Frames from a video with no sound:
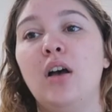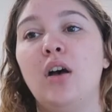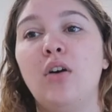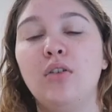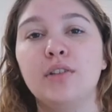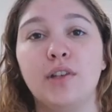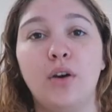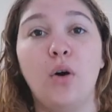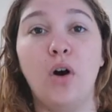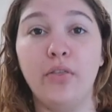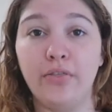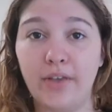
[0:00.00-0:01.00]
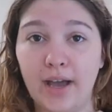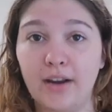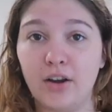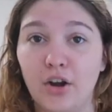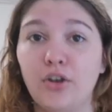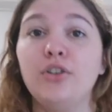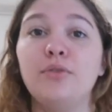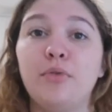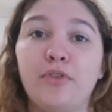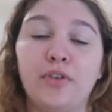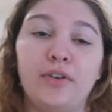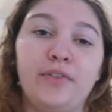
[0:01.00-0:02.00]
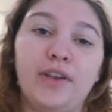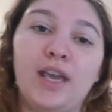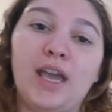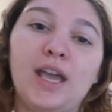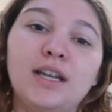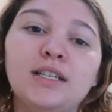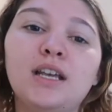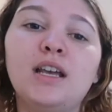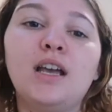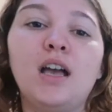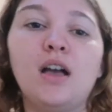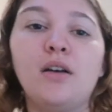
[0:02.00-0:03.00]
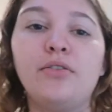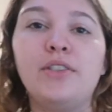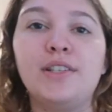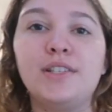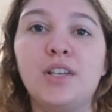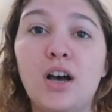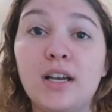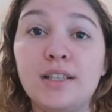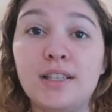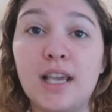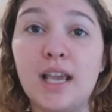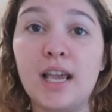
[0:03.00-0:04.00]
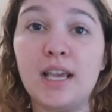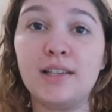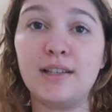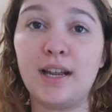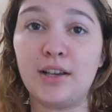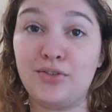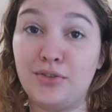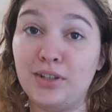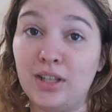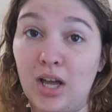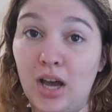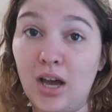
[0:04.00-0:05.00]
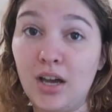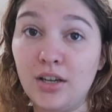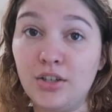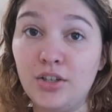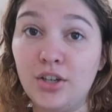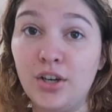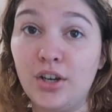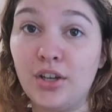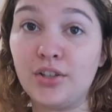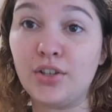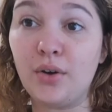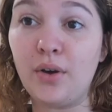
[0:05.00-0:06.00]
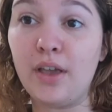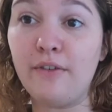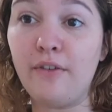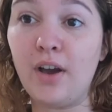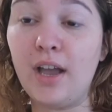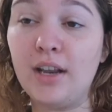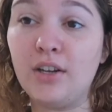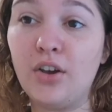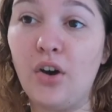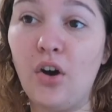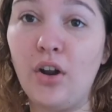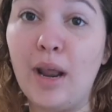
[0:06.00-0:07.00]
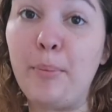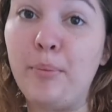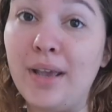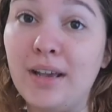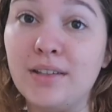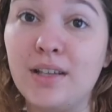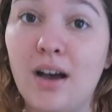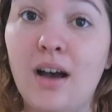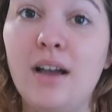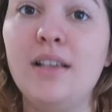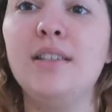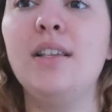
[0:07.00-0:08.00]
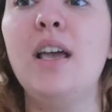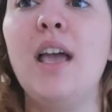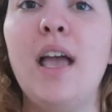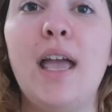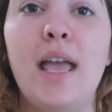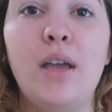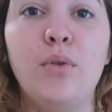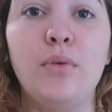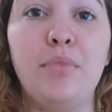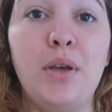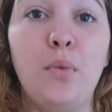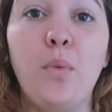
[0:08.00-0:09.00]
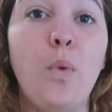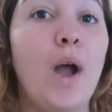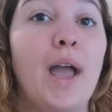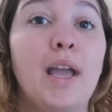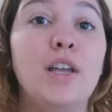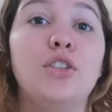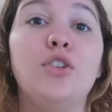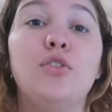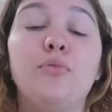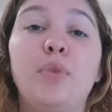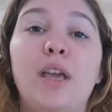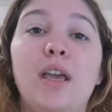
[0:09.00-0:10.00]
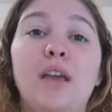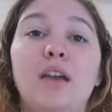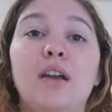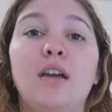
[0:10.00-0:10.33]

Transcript: Also on that note, before I forget, the sizing is an extra large. So if I had gone a bigger size, it would be way too big